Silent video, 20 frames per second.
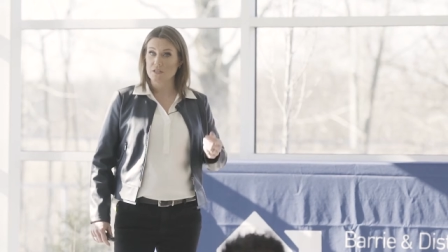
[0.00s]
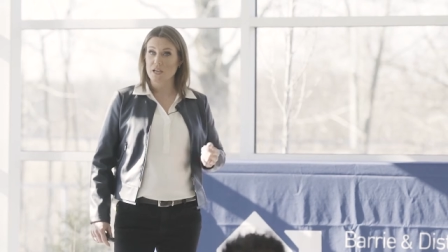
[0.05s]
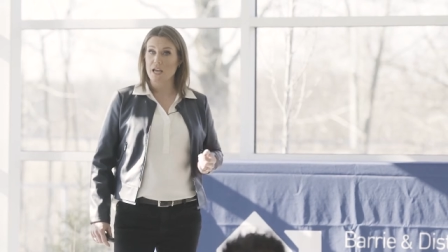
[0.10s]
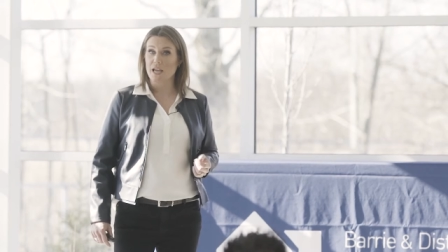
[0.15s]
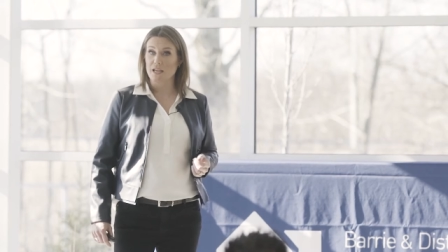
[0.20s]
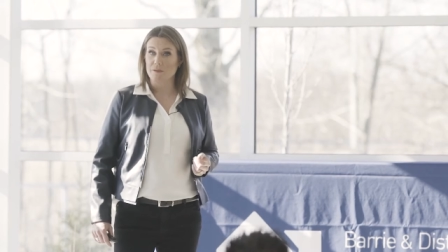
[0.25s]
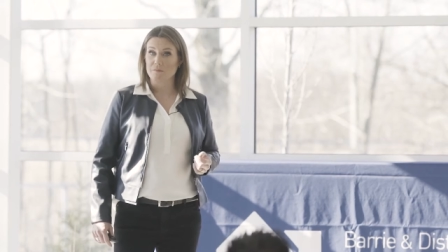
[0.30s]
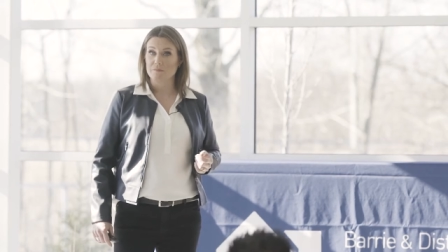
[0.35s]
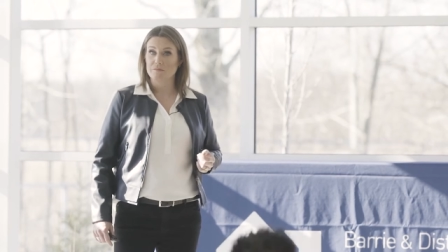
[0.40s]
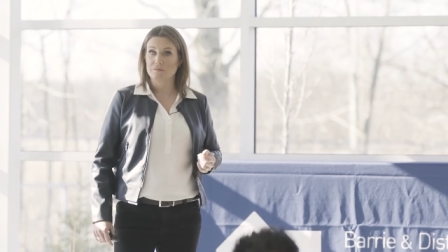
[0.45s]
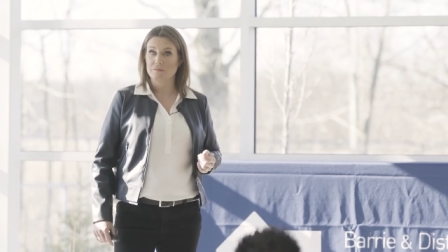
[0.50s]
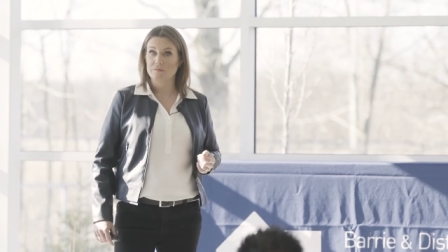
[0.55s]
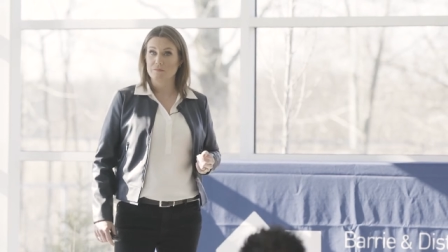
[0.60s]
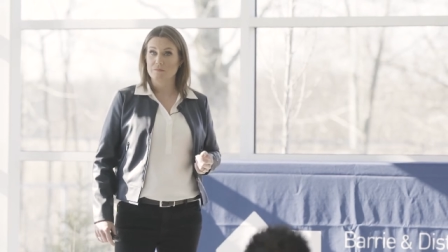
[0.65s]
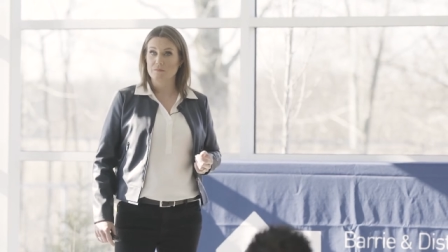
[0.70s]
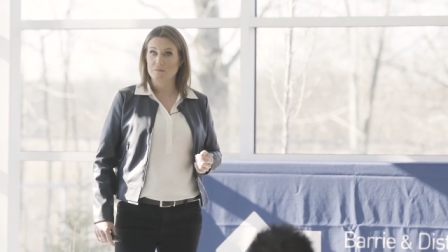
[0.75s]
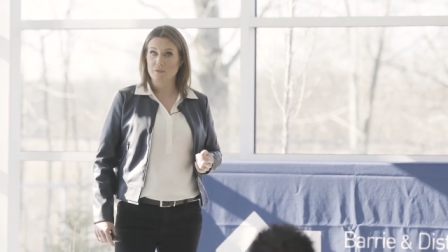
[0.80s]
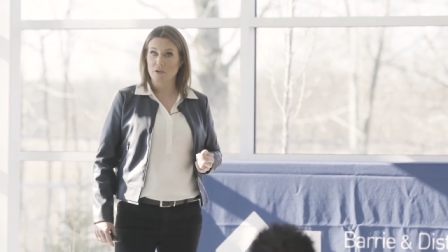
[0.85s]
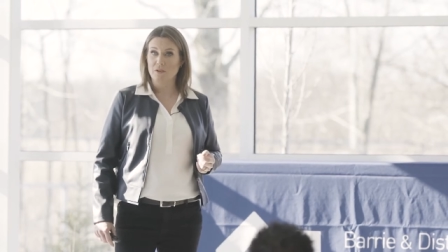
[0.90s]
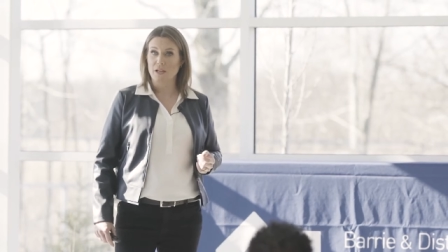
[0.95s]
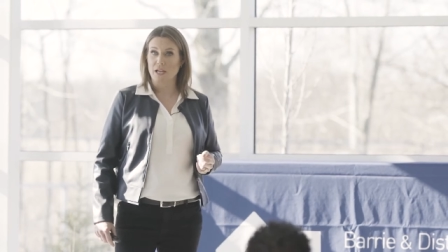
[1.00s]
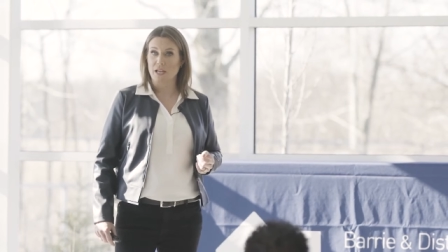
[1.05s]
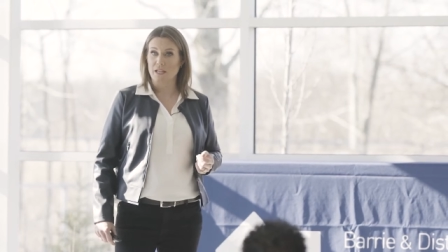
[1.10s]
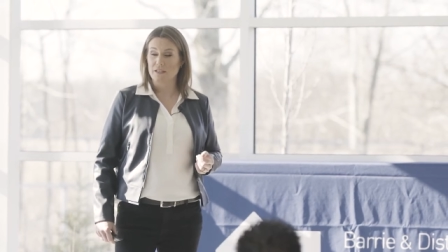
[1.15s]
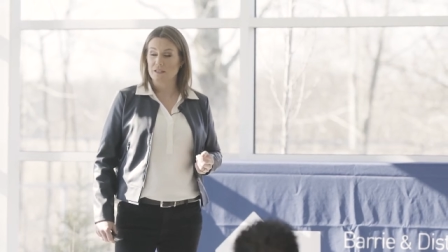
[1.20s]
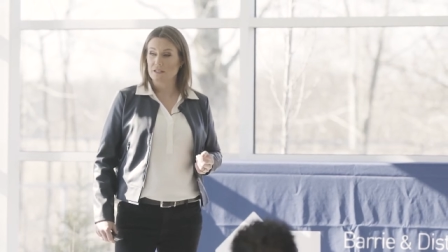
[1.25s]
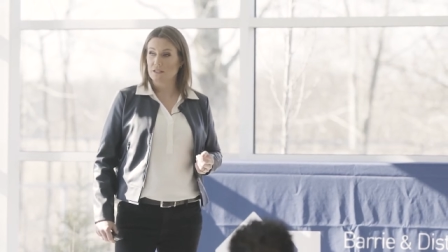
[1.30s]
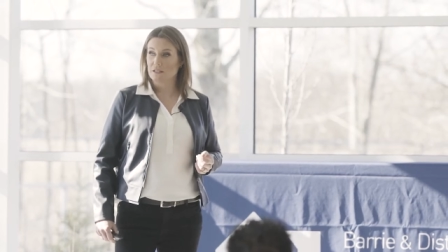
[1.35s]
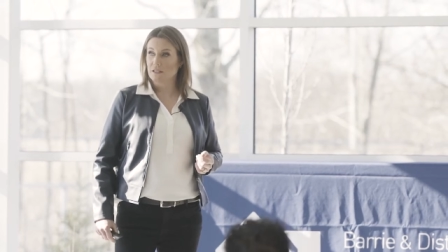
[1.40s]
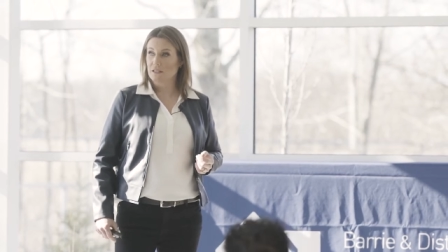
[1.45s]
our time.
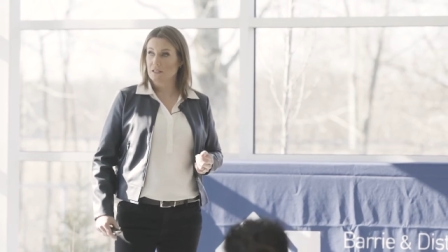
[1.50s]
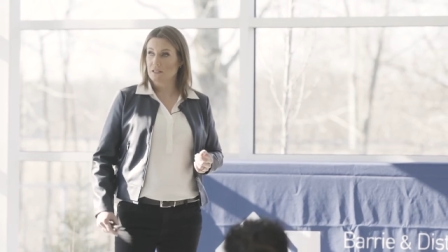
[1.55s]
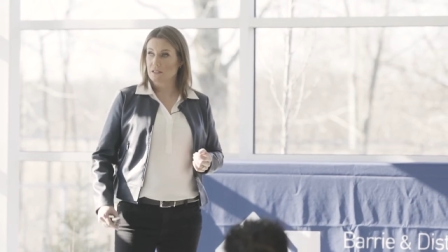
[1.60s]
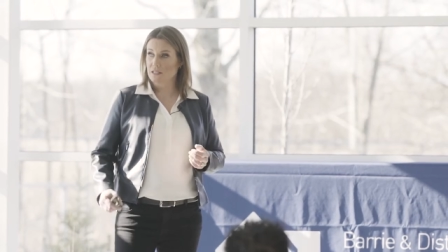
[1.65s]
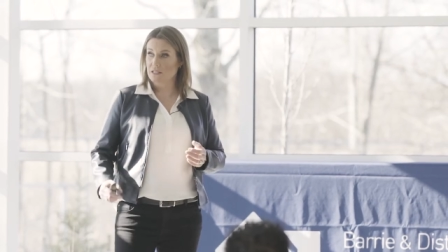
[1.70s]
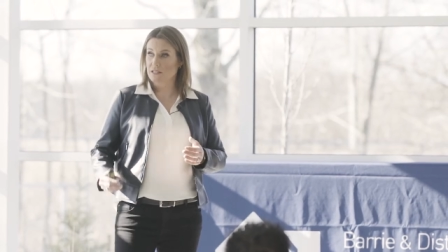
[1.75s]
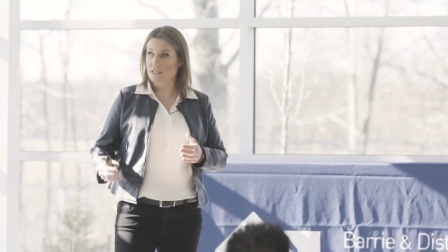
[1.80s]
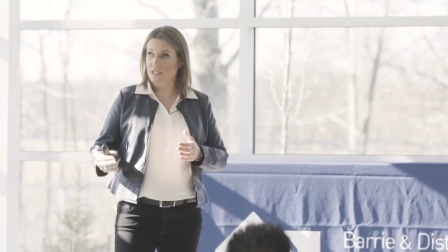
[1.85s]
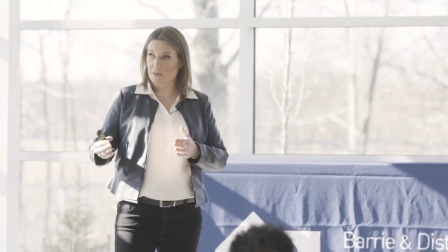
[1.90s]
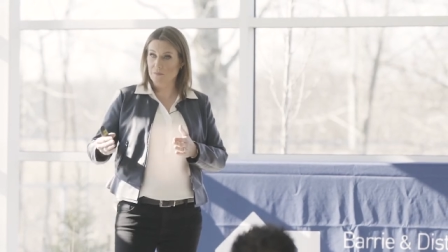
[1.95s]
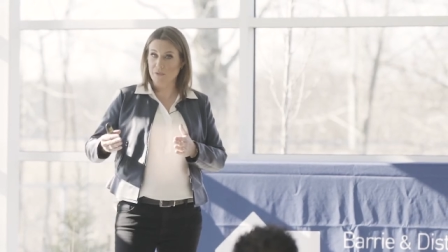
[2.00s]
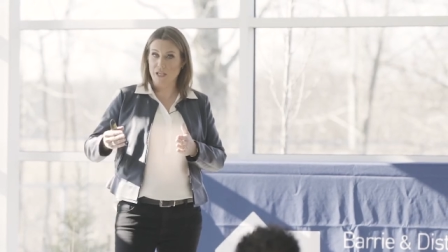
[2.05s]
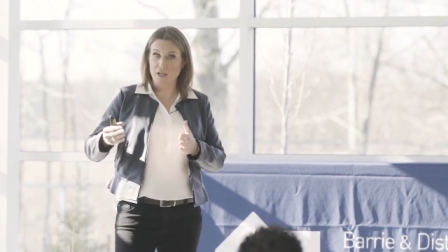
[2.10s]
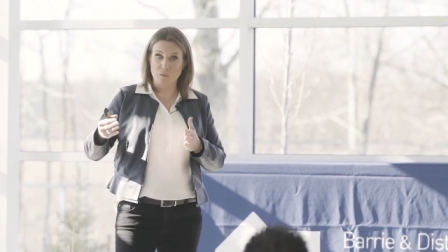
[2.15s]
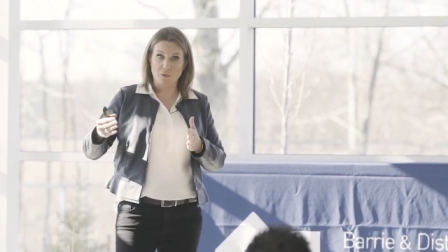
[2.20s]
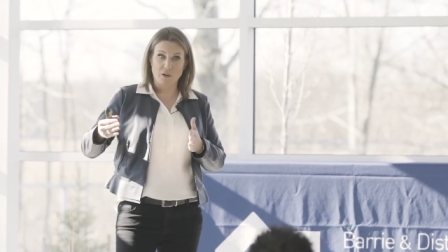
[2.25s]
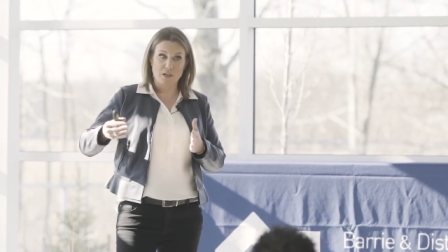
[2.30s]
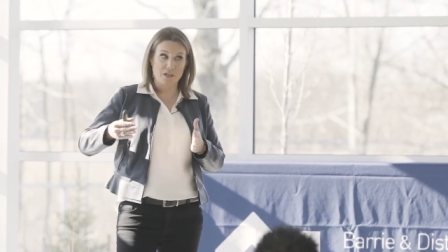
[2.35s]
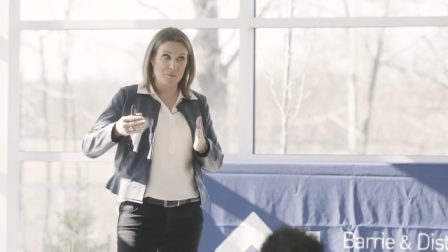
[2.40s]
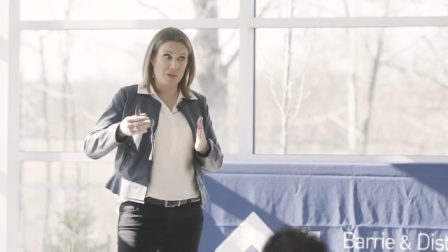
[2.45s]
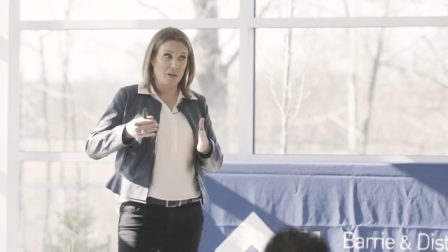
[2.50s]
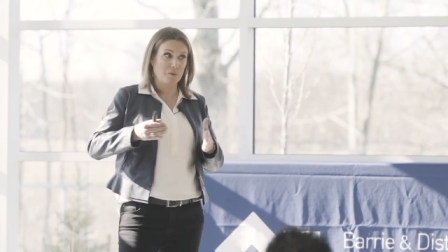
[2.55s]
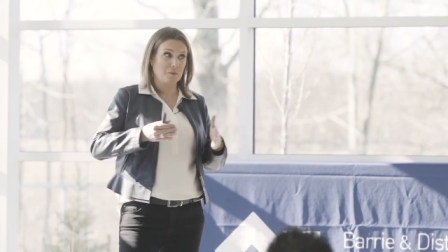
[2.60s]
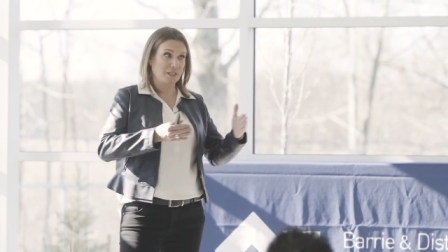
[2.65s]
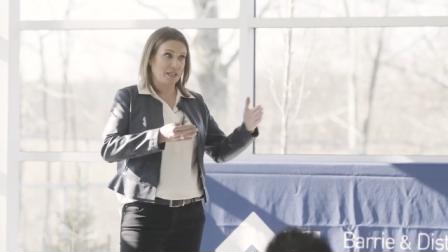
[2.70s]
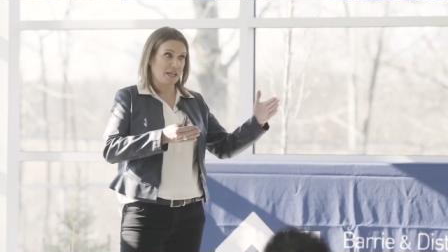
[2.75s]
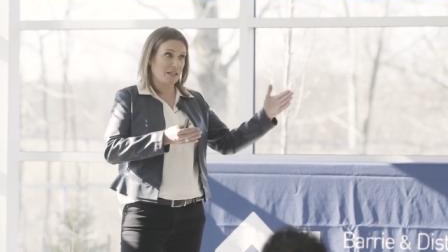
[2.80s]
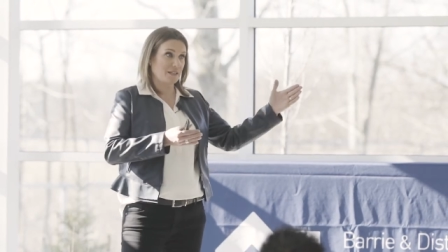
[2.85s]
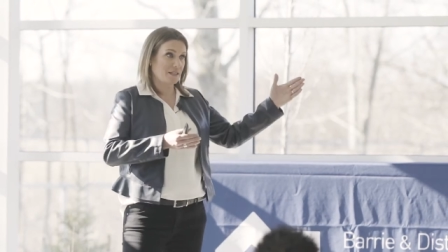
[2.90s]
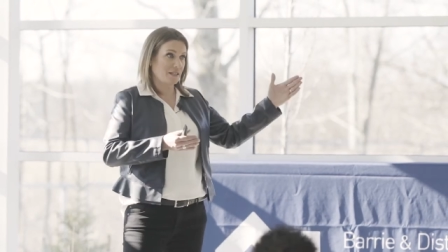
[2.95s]
Okay. Does it seem like we're going to be
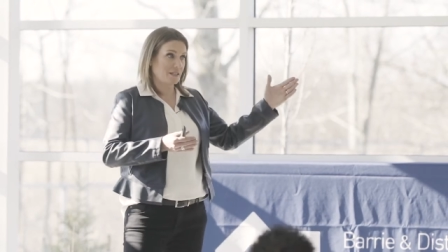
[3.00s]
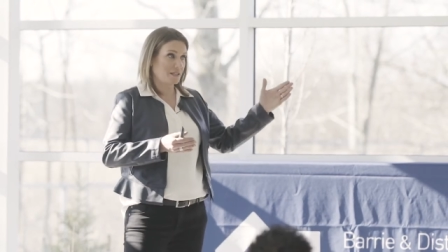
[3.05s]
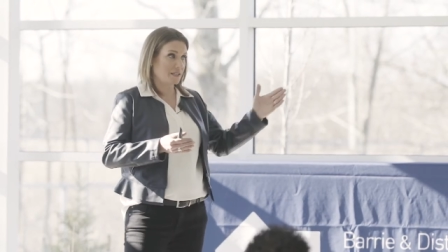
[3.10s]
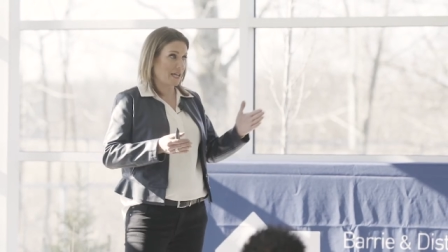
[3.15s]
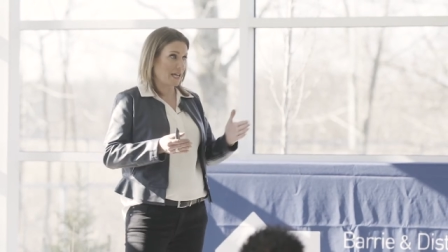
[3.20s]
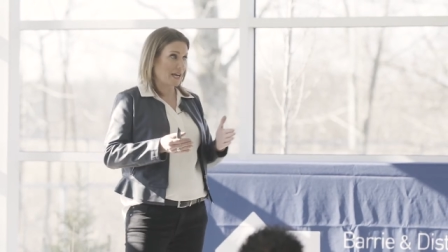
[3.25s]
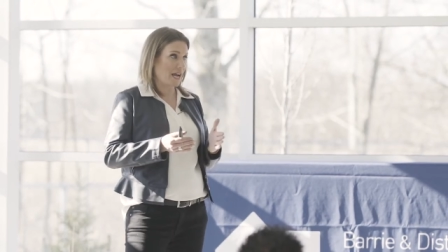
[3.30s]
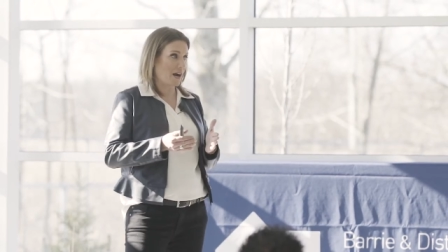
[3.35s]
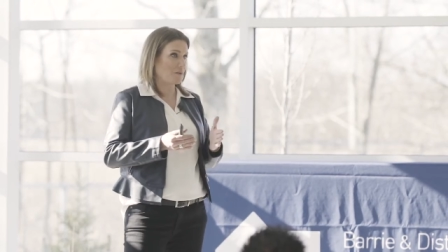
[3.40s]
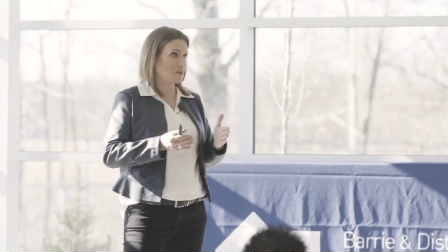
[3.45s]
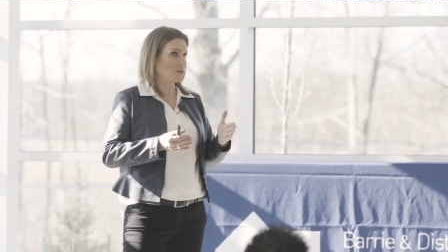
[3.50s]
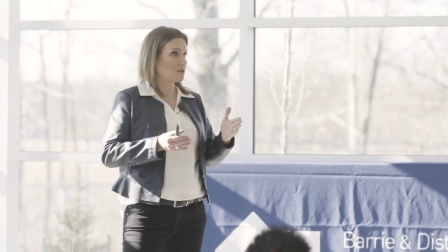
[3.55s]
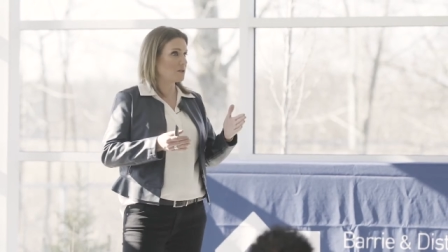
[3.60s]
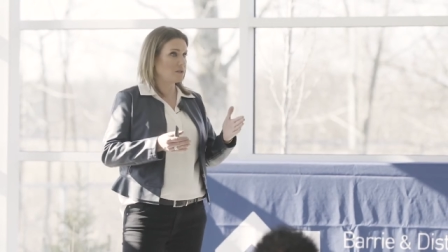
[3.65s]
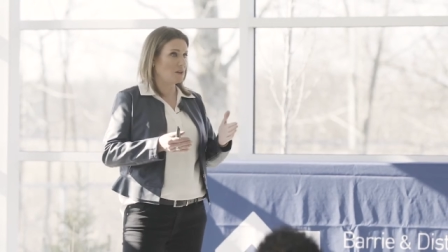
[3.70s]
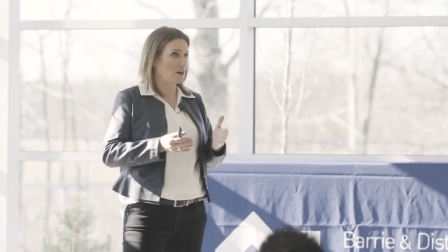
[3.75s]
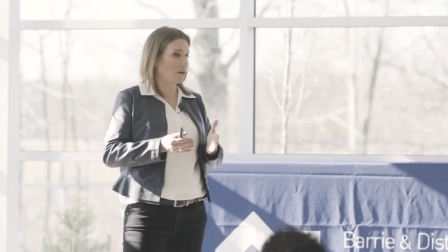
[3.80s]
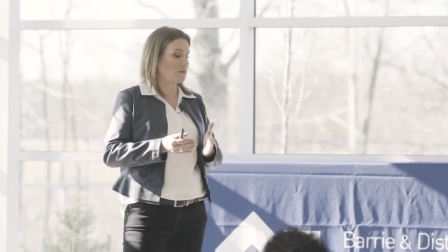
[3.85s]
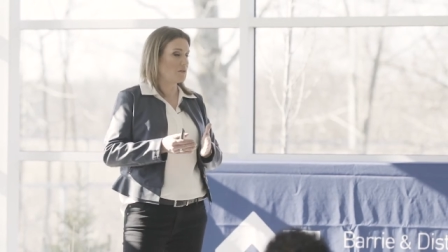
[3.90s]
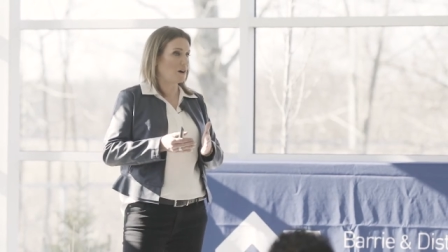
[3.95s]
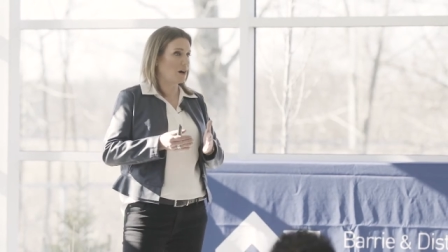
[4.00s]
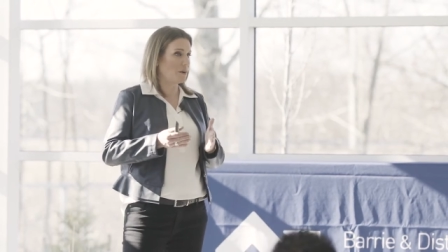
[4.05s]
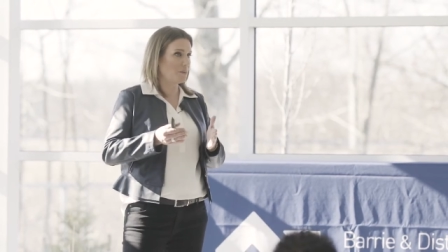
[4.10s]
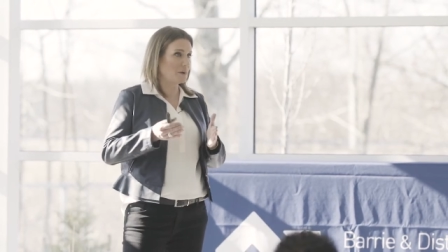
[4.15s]
able to get to this 10 hours? No.